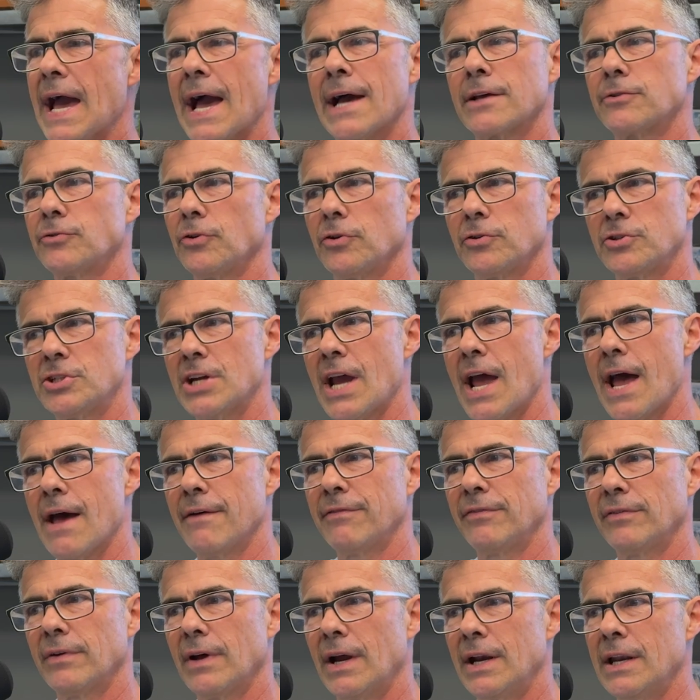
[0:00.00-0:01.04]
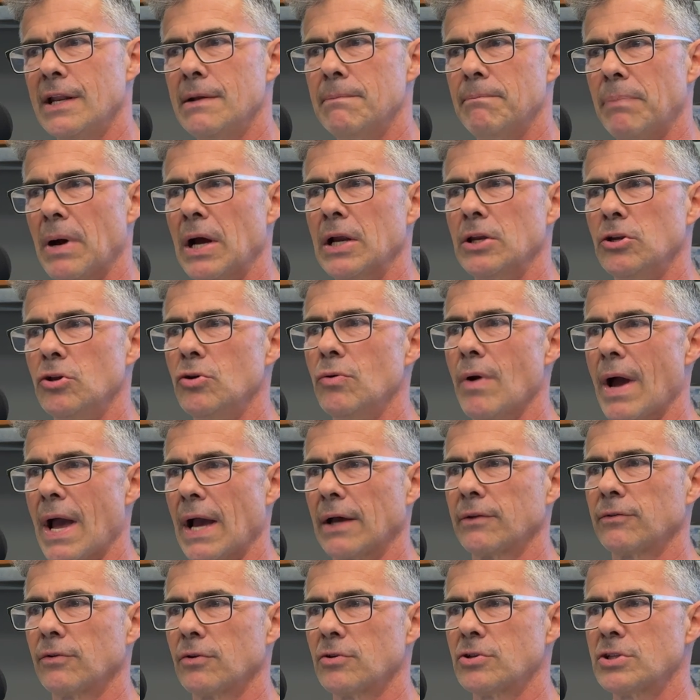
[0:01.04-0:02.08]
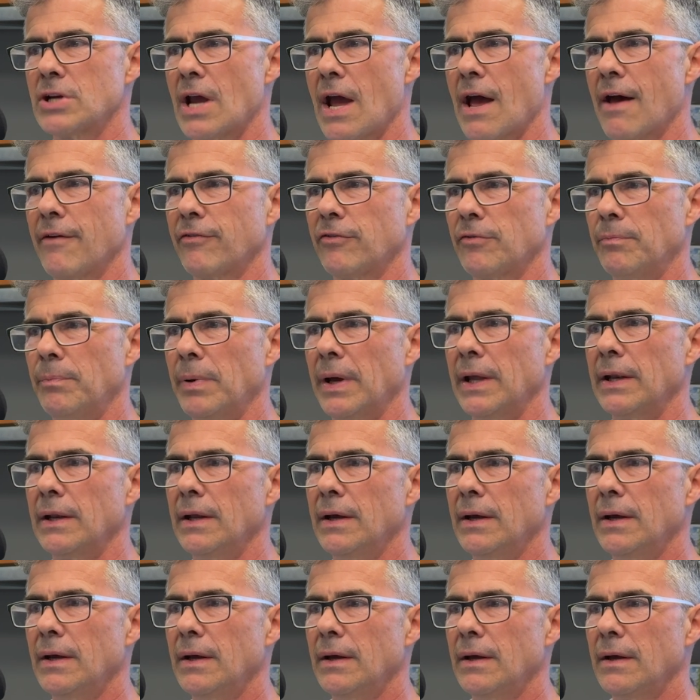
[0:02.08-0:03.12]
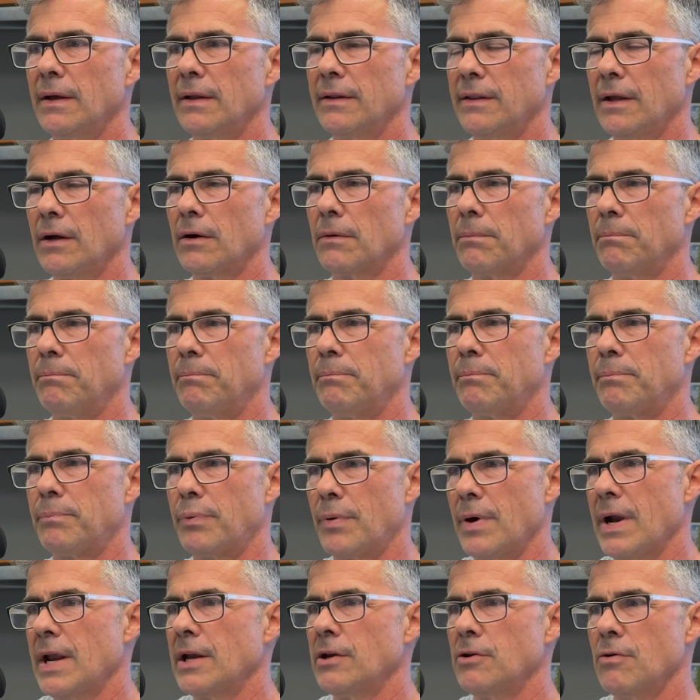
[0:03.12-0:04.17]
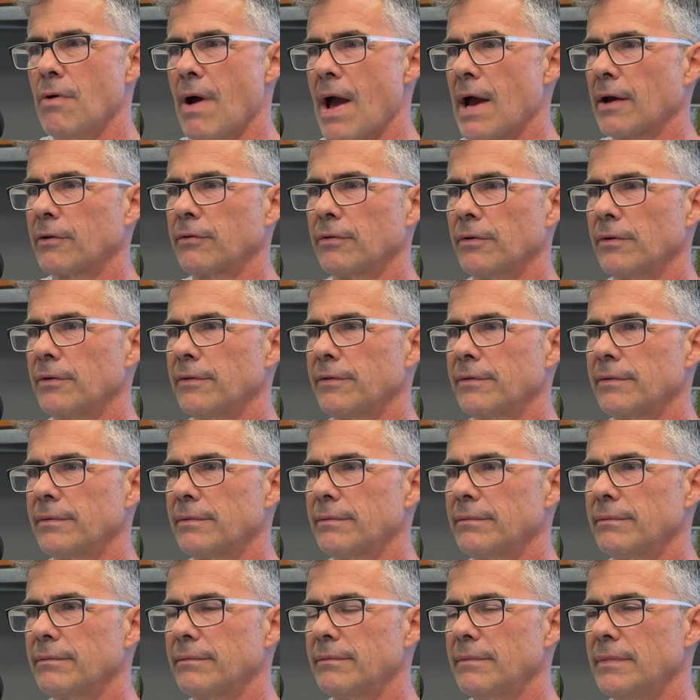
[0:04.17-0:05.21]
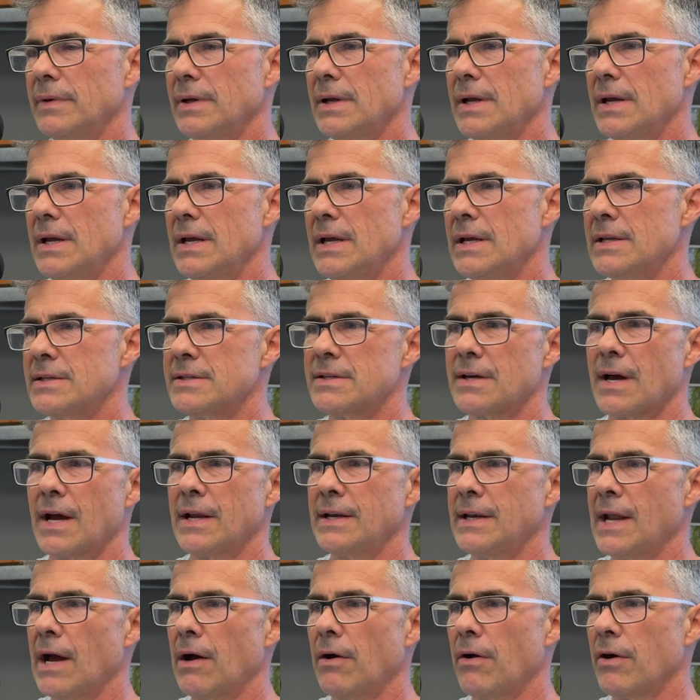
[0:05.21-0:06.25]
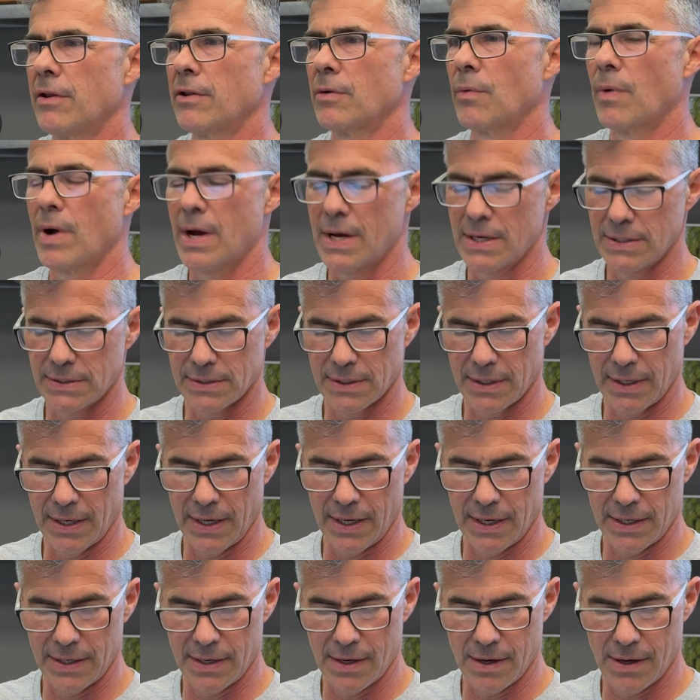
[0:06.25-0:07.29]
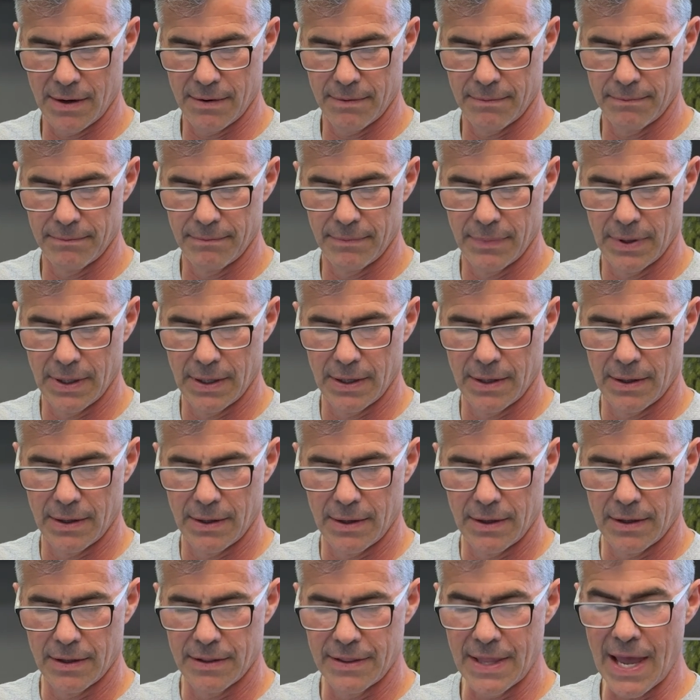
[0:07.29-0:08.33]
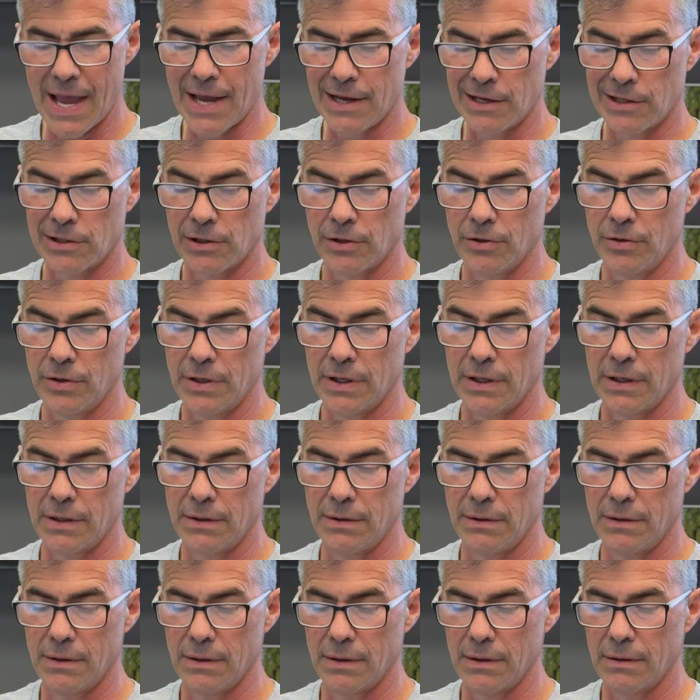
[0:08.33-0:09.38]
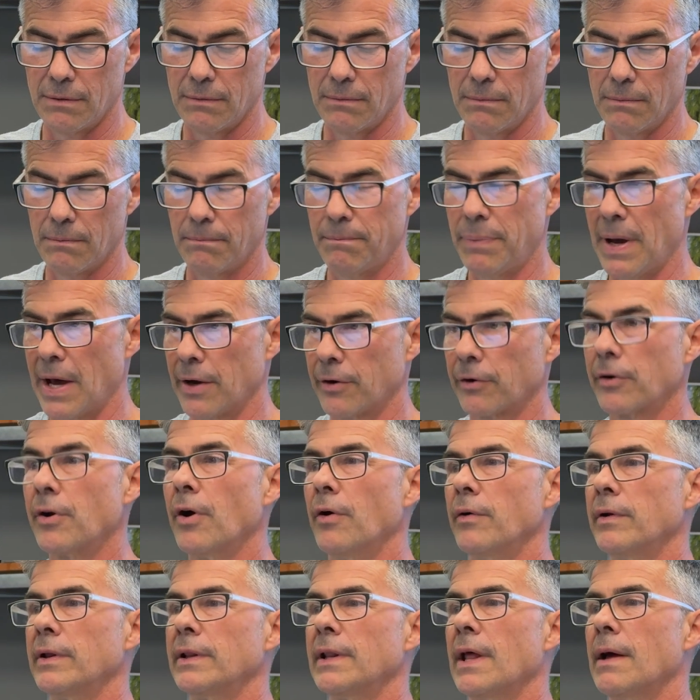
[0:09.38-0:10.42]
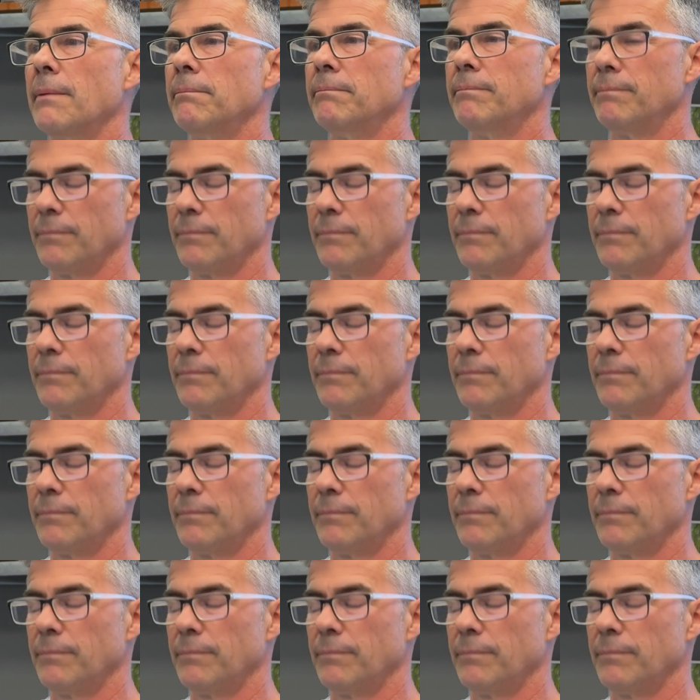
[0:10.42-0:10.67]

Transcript: axle shafts. I didn't buy new axle shafts, but they're brand new axles inside now otherwise. And that included powder coating them.